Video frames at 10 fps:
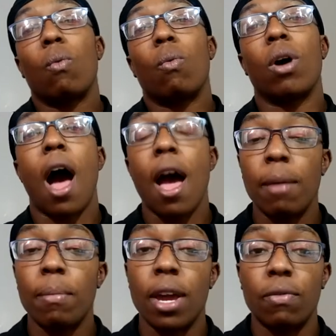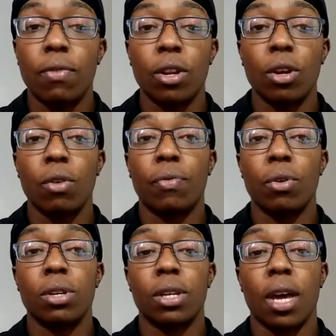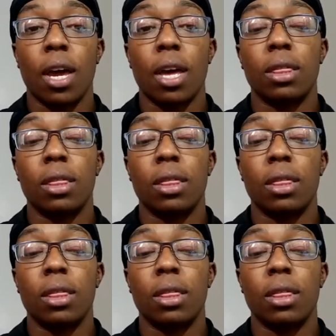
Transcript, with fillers: Well, I made a video for you today,